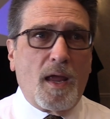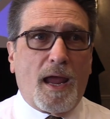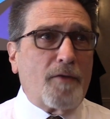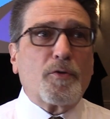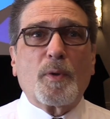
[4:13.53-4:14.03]

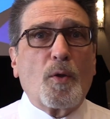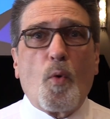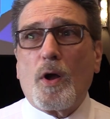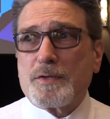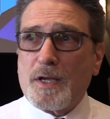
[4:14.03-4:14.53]
everybody
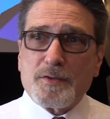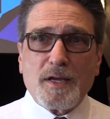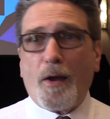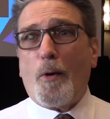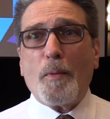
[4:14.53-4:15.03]
walks out and
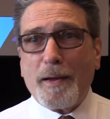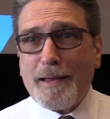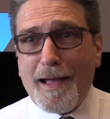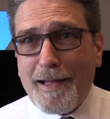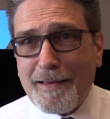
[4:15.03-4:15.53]
say, oh my
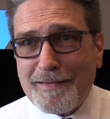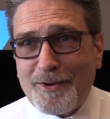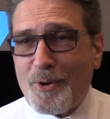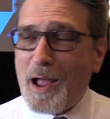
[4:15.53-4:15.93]
God, you know,